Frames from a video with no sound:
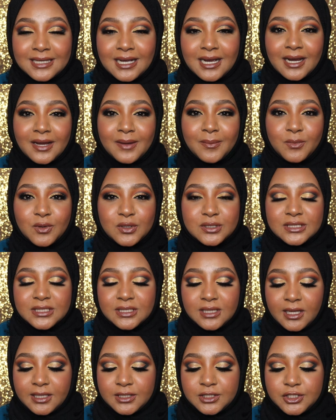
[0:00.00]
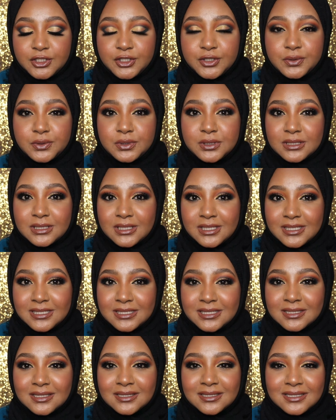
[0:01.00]
I mostly like to use
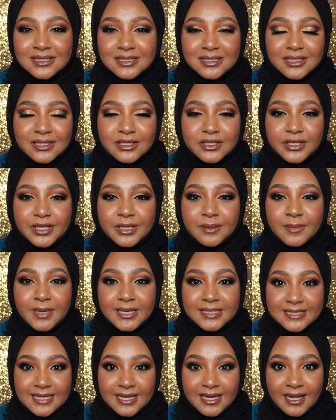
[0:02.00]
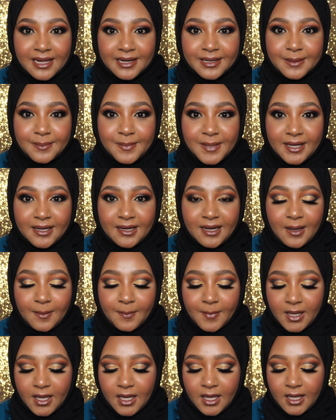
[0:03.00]
this concealer in my day kind of makeup
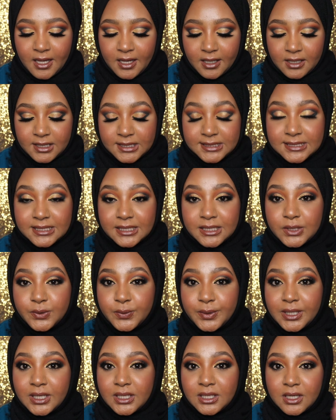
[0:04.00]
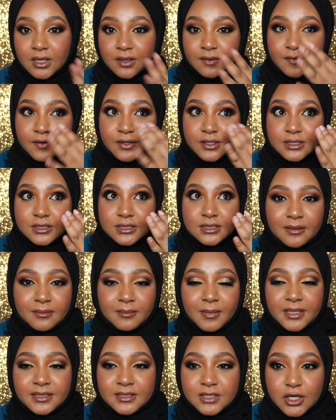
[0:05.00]
because it really covers
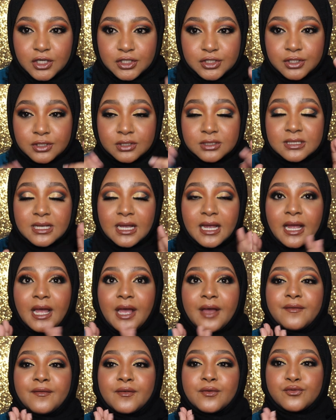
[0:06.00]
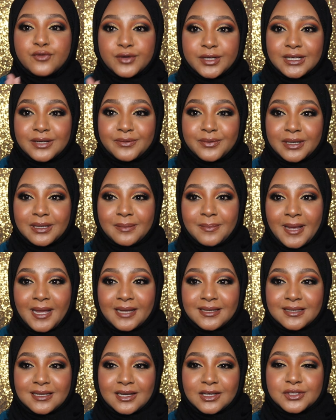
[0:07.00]
my dark circles. I have really
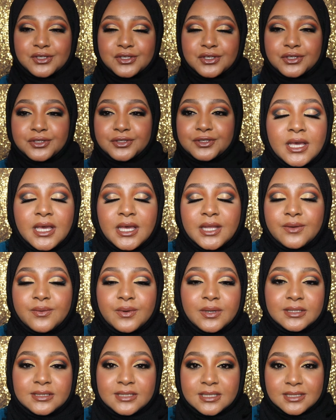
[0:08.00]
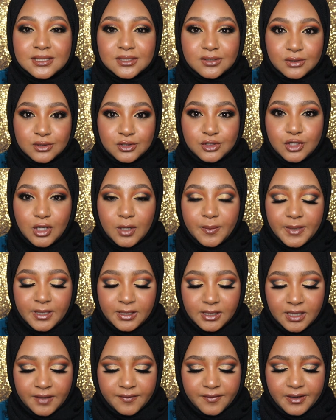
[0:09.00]
bad dark circles, and it really does a good job in
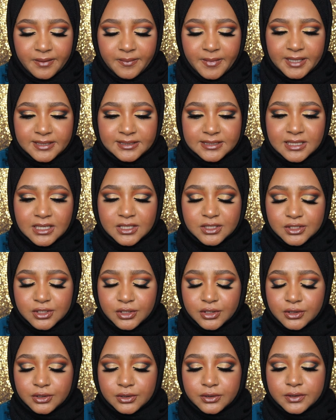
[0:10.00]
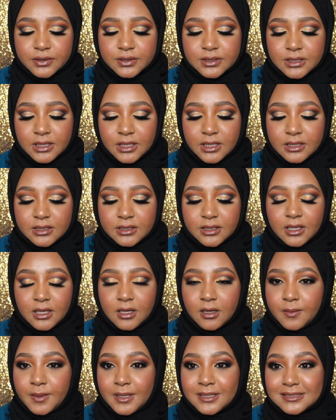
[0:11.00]
covering my dark circles, and
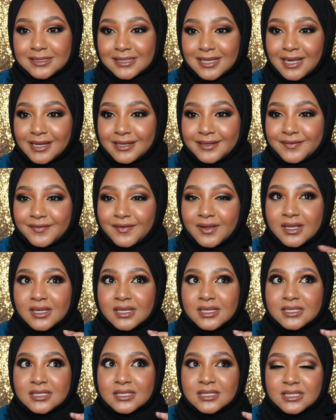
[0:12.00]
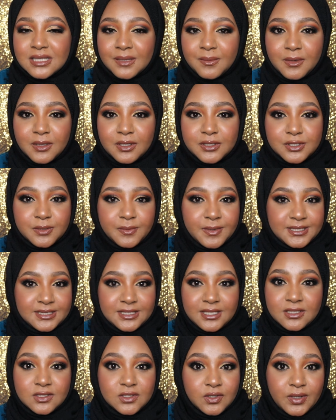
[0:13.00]
it's kind of similar to my
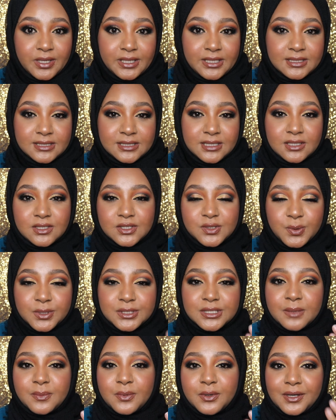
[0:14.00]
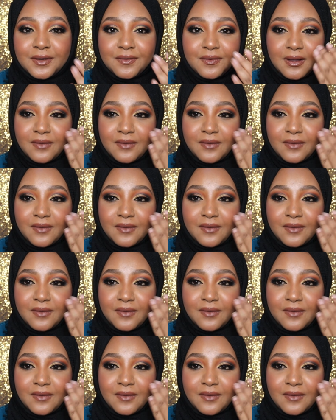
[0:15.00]
skin tone, I can say, because once I put it, I